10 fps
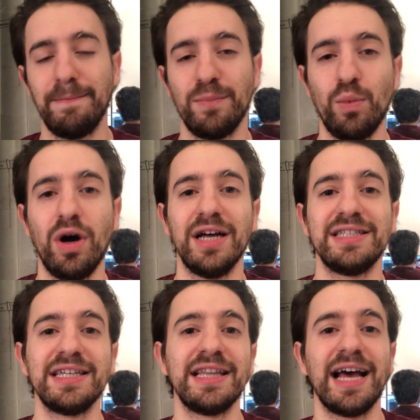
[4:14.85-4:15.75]

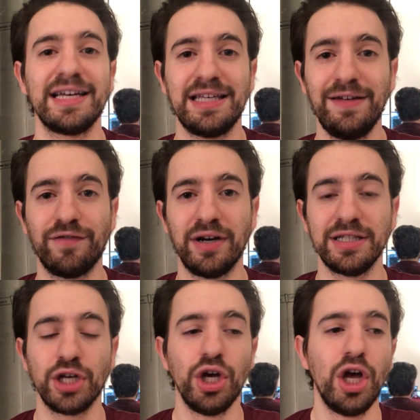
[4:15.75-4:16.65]
words in that key
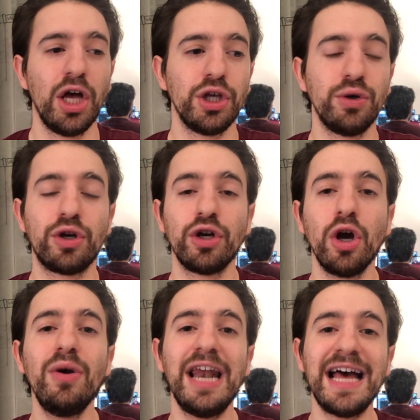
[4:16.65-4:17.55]
phrase. You can
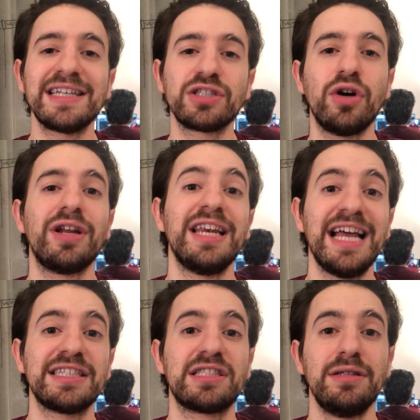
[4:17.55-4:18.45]
go less on a
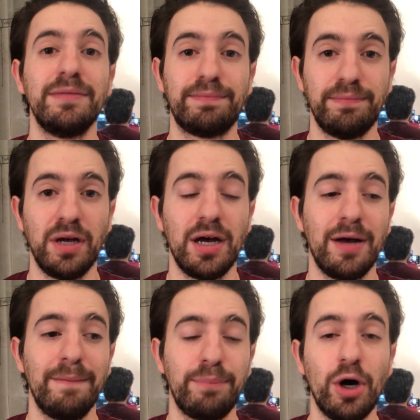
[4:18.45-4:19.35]
less
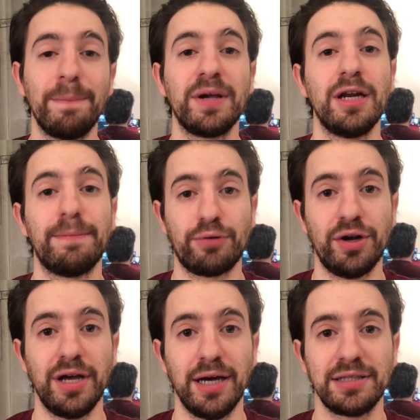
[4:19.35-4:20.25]
popular
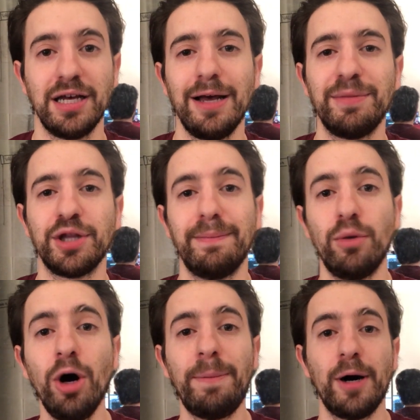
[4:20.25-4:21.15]
product, but the
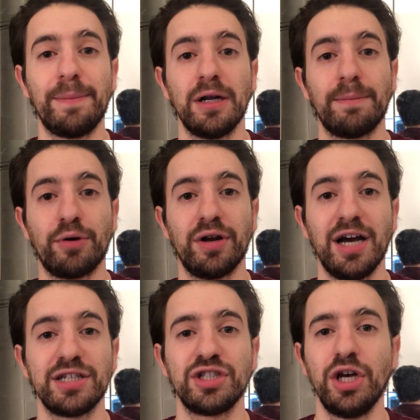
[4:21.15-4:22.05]
more popular
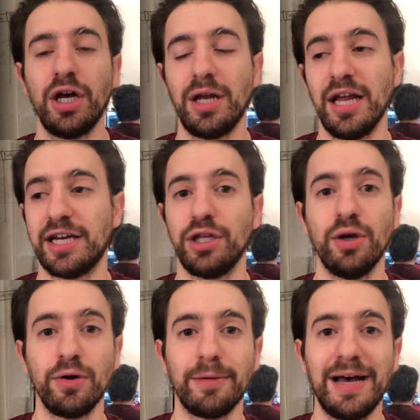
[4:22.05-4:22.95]
products like a
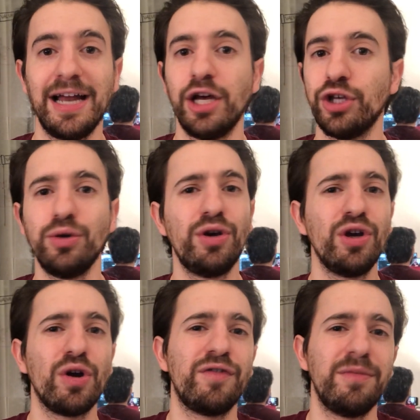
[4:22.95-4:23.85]
yoga mat, you
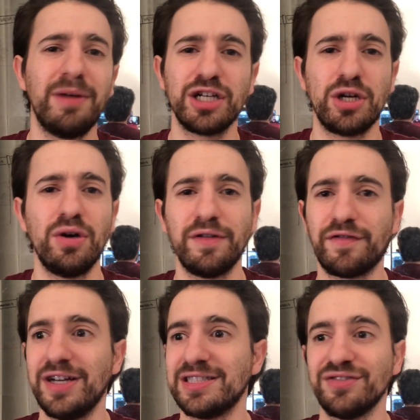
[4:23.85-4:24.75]
can go for much longer
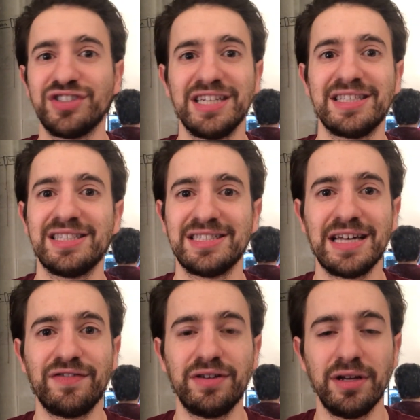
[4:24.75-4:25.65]
phrases of 6 to
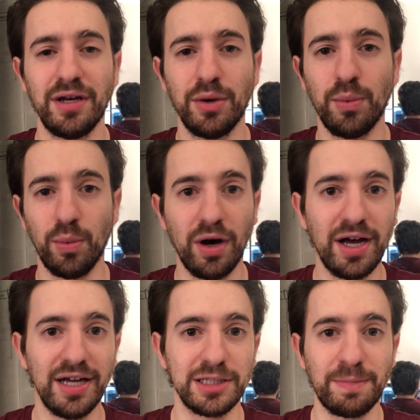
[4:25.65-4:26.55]
7
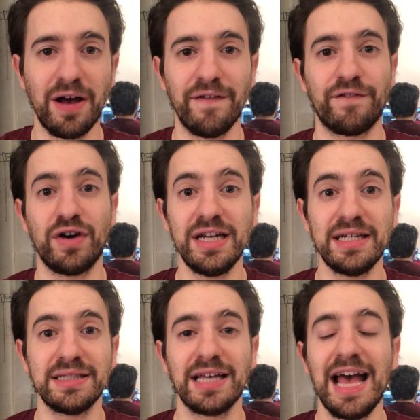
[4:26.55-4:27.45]
words per
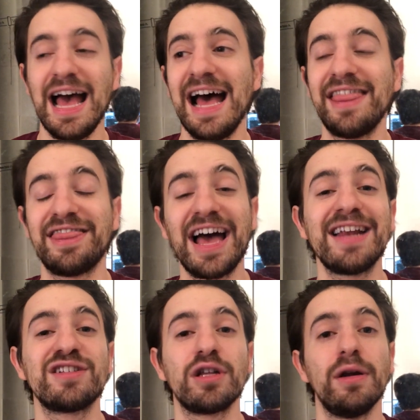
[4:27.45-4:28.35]
phrase, and that
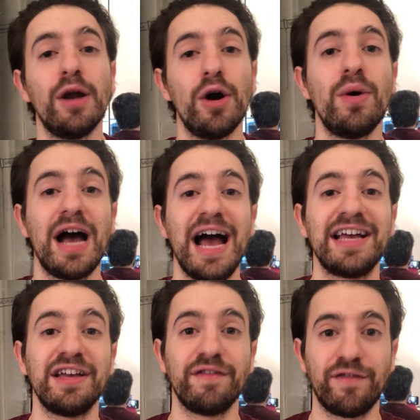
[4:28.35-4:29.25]
is the
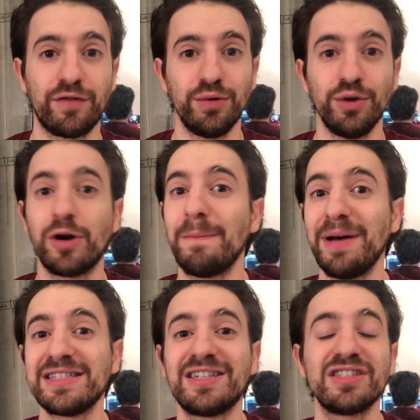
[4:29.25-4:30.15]
low-hanging fruit. Your
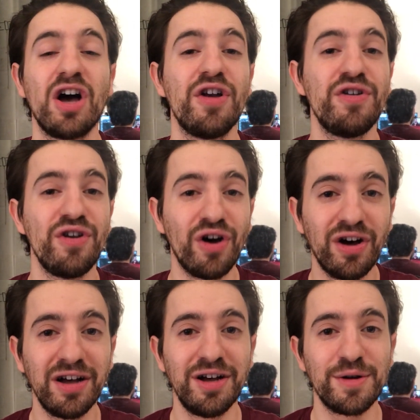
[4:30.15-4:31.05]
competitors are
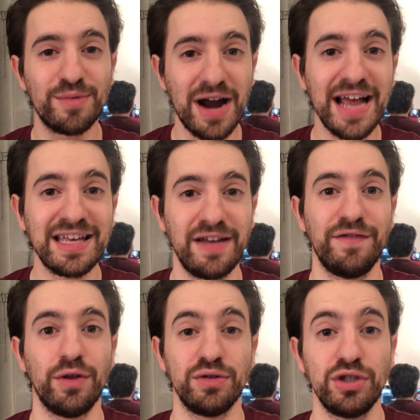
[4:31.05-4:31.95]
not ranking
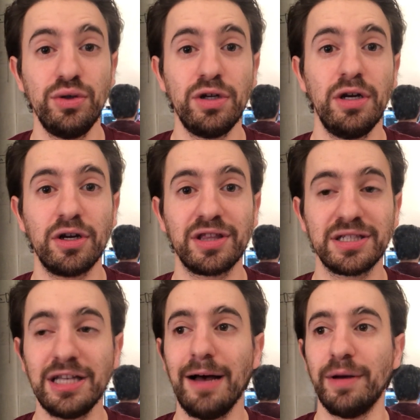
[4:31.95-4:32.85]
for those, and you can look
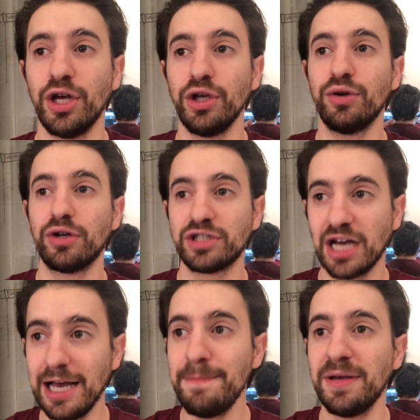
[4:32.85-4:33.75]
this up. You can
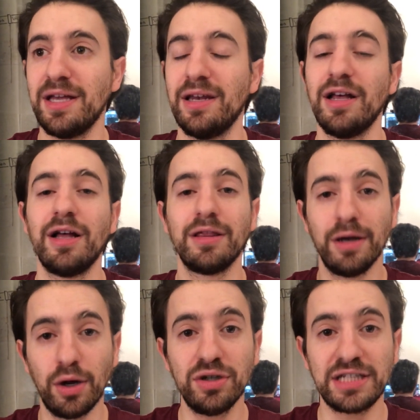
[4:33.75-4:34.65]
type in
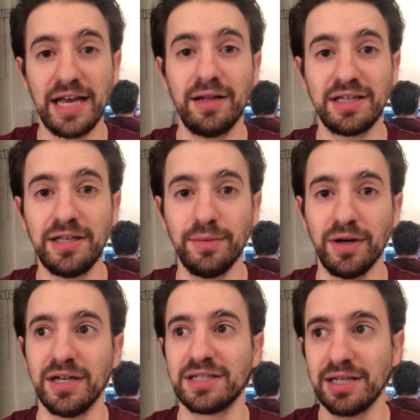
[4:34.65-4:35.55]
long tail
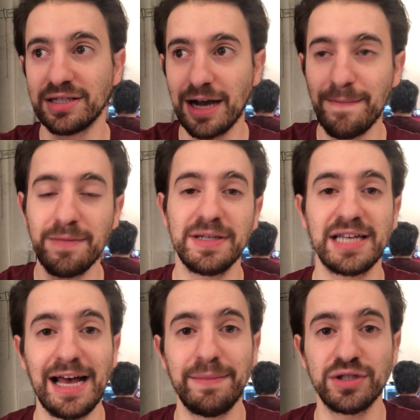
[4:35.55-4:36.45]
keywords, type them
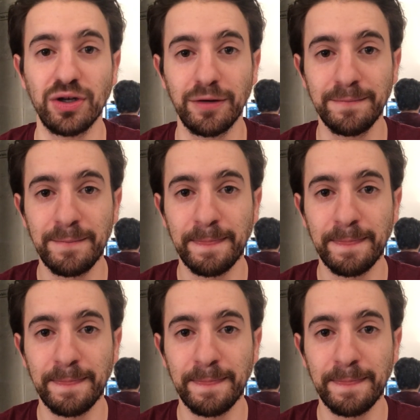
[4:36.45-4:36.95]
into Amazon.